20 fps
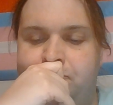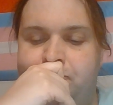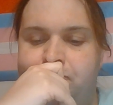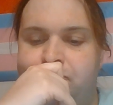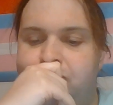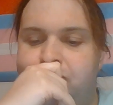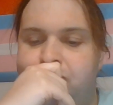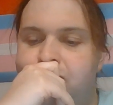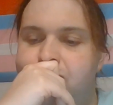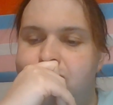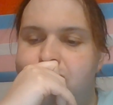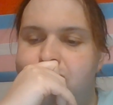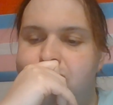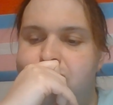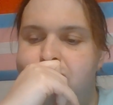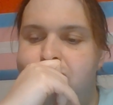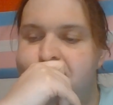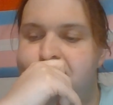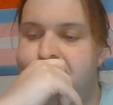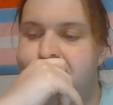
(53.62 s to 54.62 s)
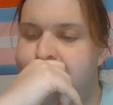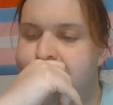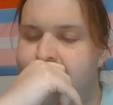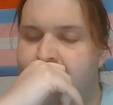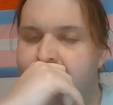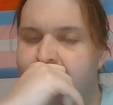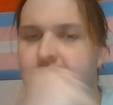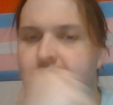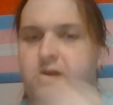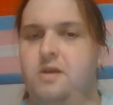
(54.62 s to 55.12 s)

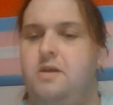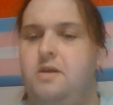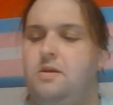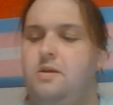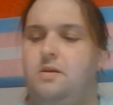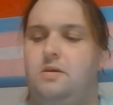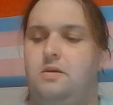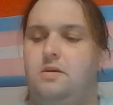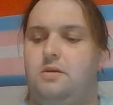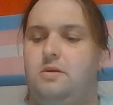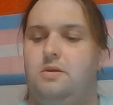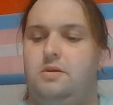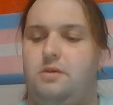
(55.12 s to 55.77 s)
(silence)